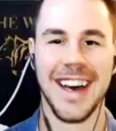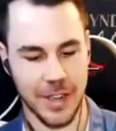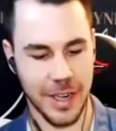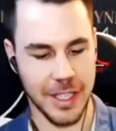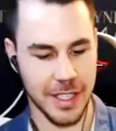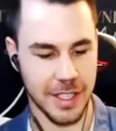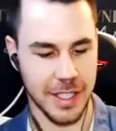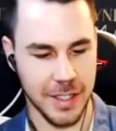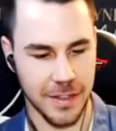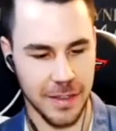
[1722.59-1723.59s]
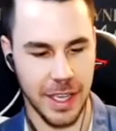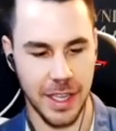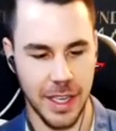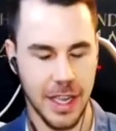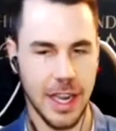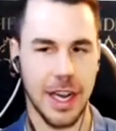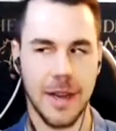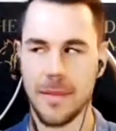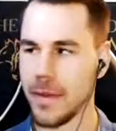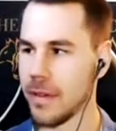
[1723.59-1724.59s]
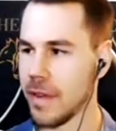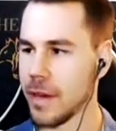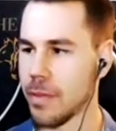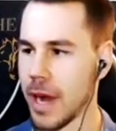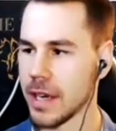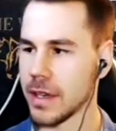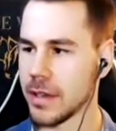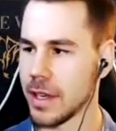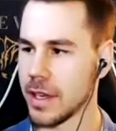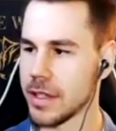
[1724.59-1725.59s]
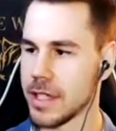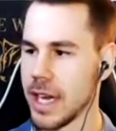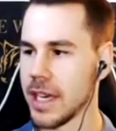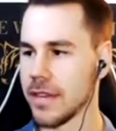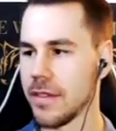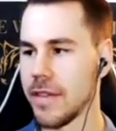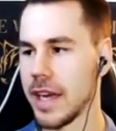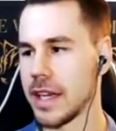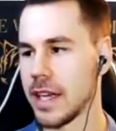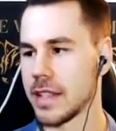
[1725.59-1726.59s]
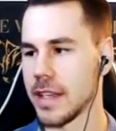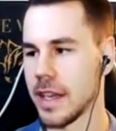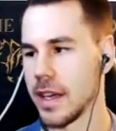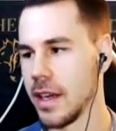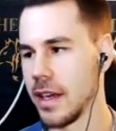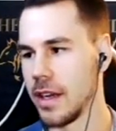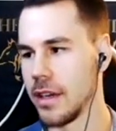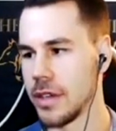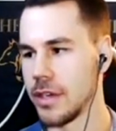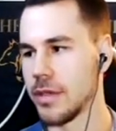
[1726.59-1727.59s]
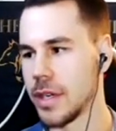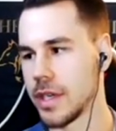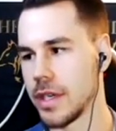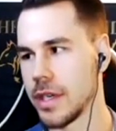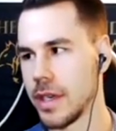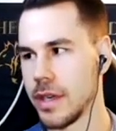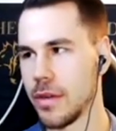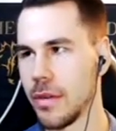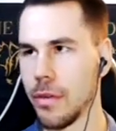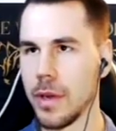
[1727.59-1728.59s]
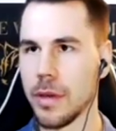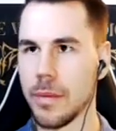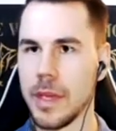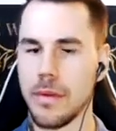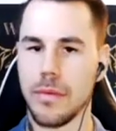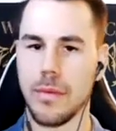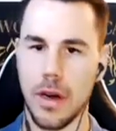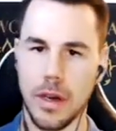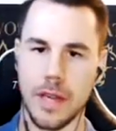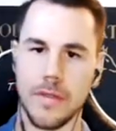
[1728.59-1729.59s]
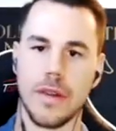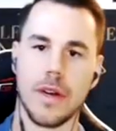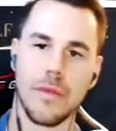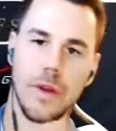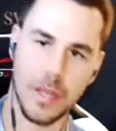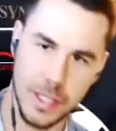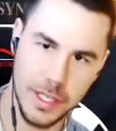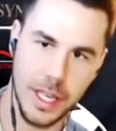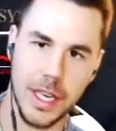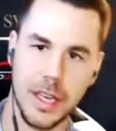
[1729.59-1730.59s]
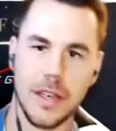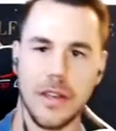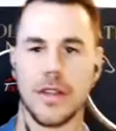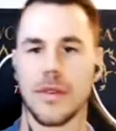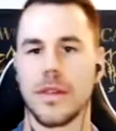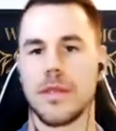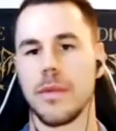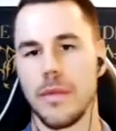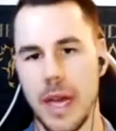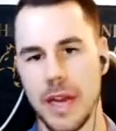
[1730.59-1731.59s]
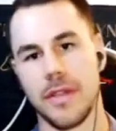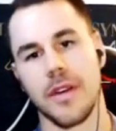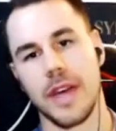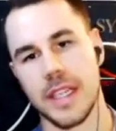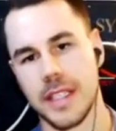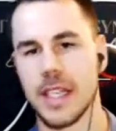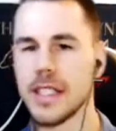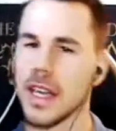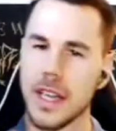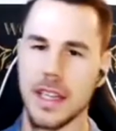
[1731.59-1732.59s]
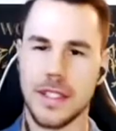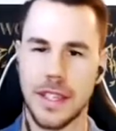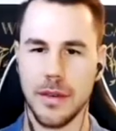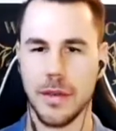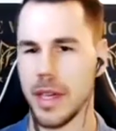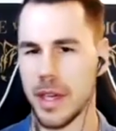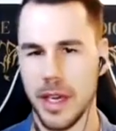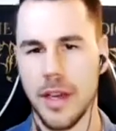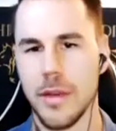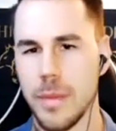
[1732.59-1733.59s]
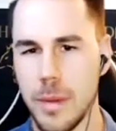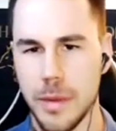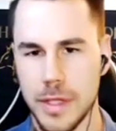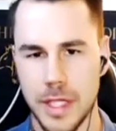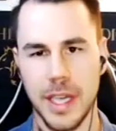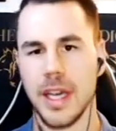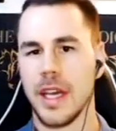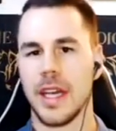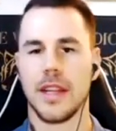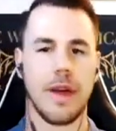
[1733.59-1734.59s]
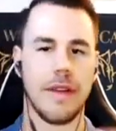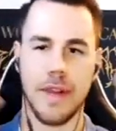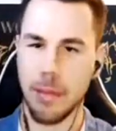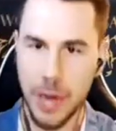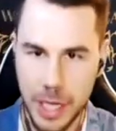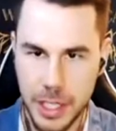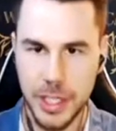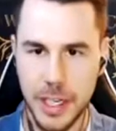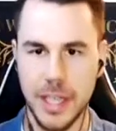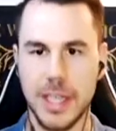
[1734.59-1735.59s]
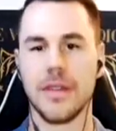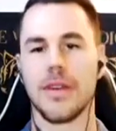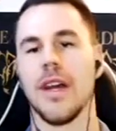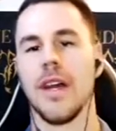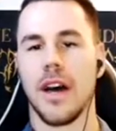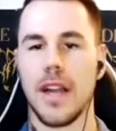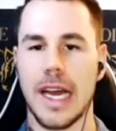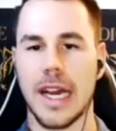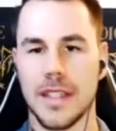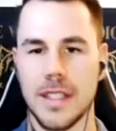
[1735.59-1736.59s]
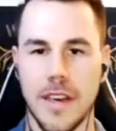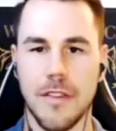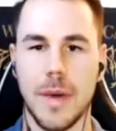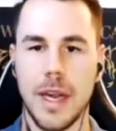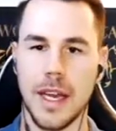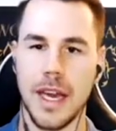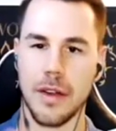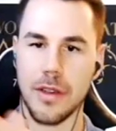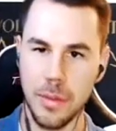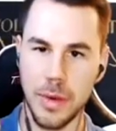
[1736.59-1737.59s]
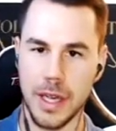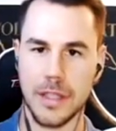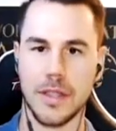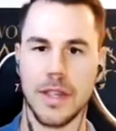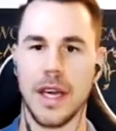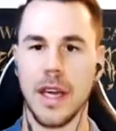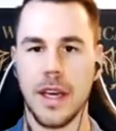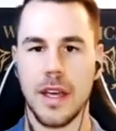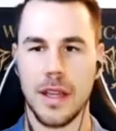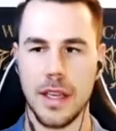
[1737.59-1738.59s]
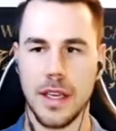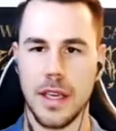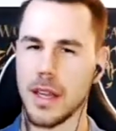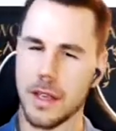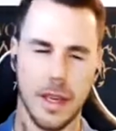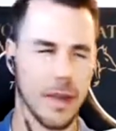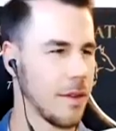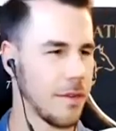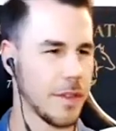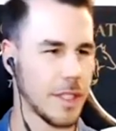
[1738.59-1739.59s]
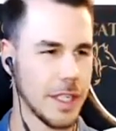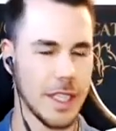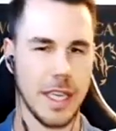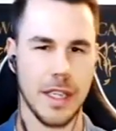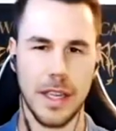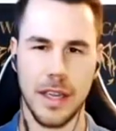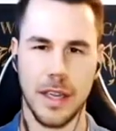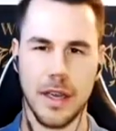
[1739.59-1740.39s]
direction. In the sense of like a very practical understanding of the fact that it's like your intuition will be wrong if you're in a wrong state. Your intuition will be right if you're in the right state. And it's kind of like saying like other people will say like in the right vibration or all that kind of stuff. But I like how you brought it to like I think I don't know if you said exactly like I